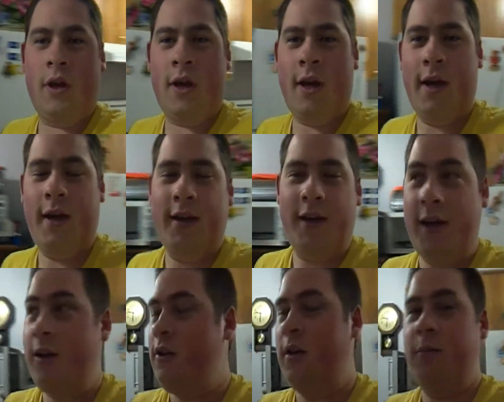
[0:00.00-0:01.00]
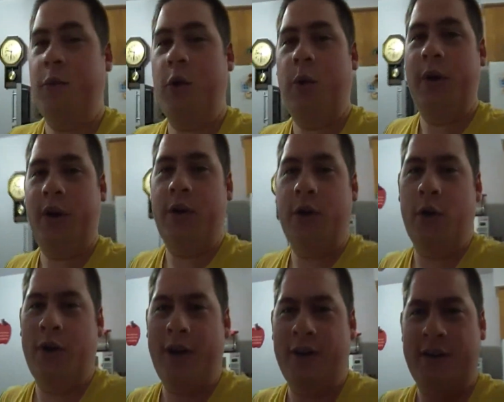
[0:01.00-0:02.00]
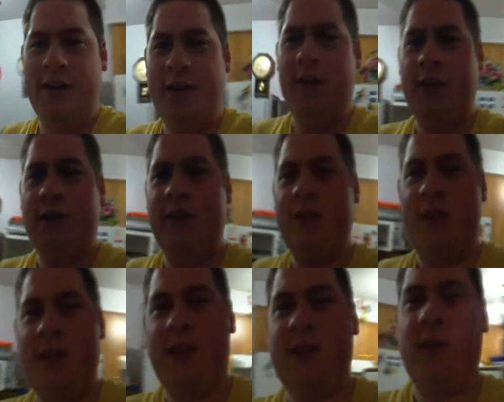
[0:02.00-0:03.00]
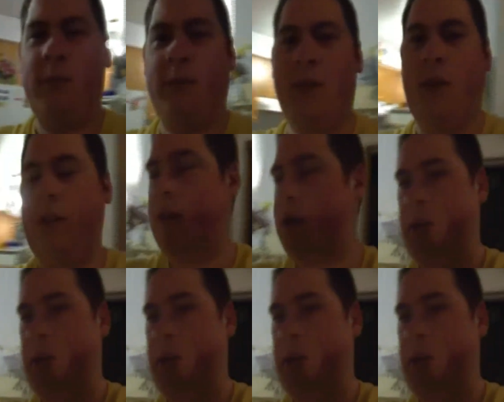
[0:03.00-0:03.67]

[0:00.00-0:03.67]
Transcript: Okay, now I'm going to go downstairs to get something.